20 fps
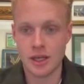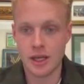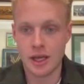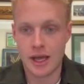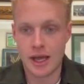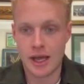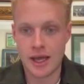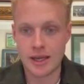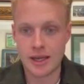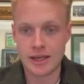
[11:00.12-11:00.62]

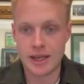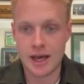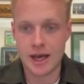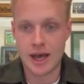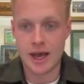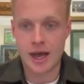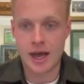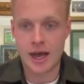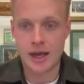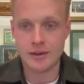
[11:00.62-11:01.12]
and
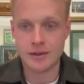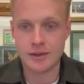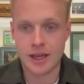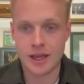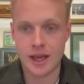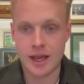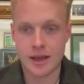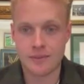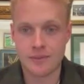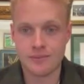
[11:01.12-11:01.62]

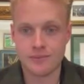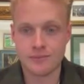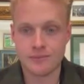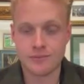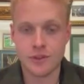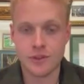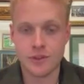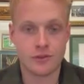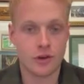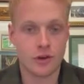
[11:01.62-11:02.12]

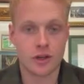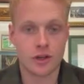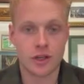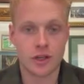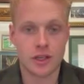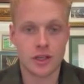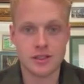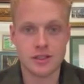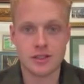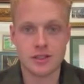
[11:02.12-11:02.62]
you've got to
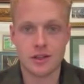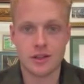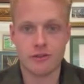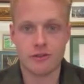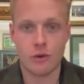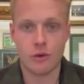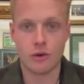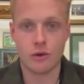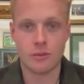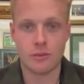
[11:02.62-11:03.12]
consider
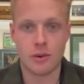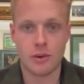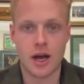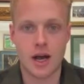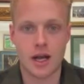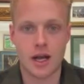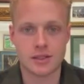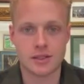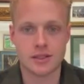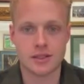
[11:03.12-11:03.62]
Faulkner
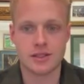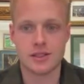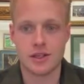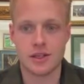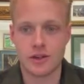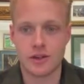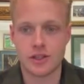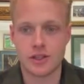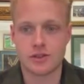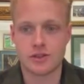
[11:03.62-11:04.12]
Park as a
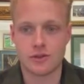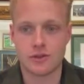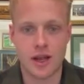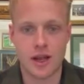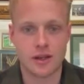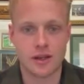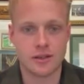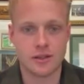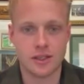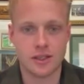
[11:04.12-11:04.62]
serious
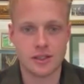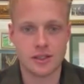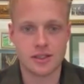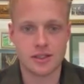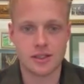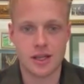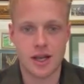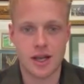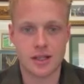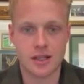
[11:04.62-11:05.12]
threat.
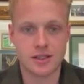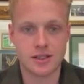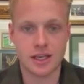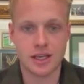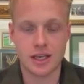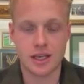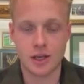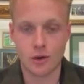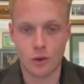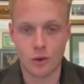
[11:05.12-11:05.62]
It's
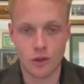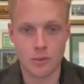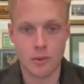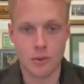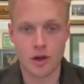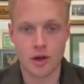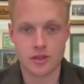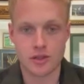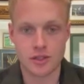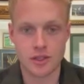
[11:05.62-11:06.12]
ticking all the
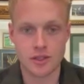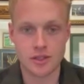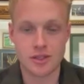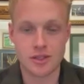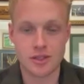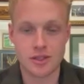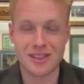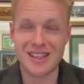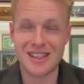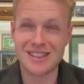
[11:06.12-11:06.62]

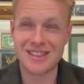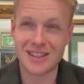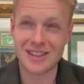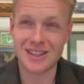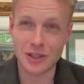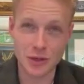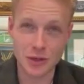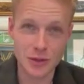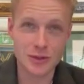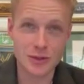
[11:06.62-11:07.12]
boxes. Is the
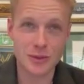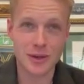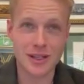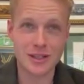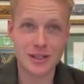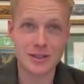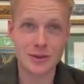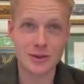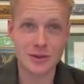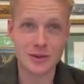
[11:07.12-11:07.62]

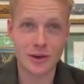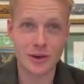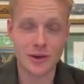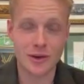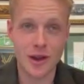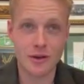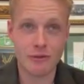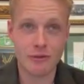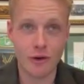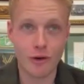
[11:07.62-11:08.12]
Q22 the
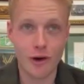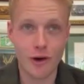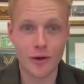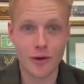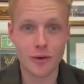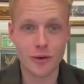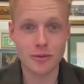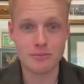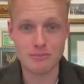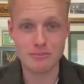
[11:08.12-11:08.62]
grand
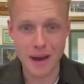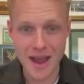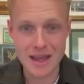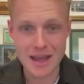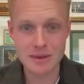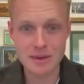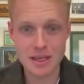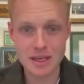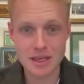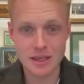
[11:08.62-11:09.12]
final?
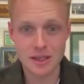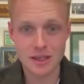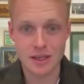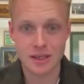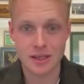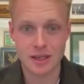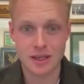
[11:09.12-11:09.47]
Maybe.